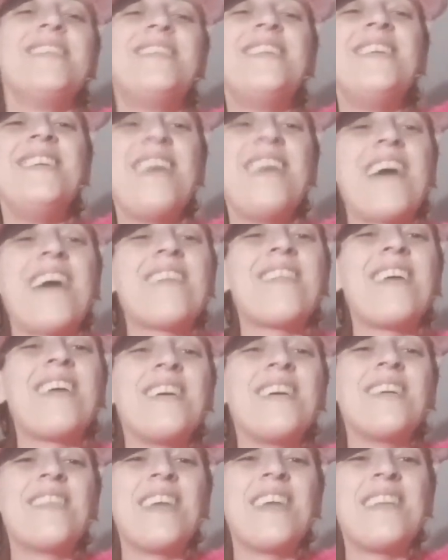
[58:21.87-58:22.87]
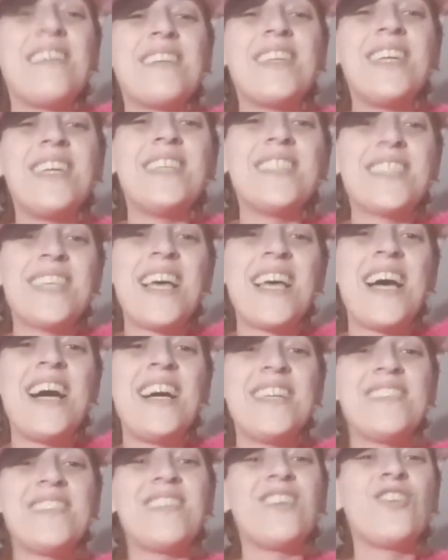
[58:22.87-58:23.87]
D, I think the internet's
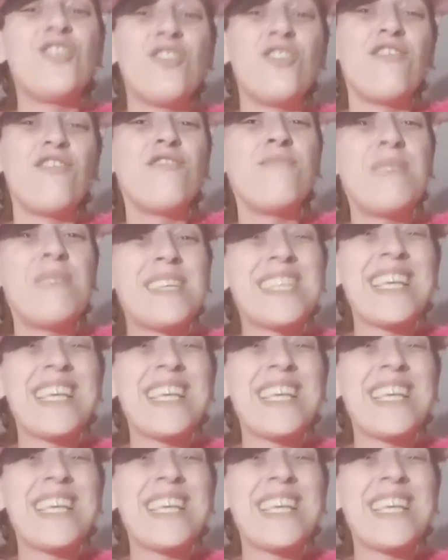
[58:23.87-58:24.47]
had enough of my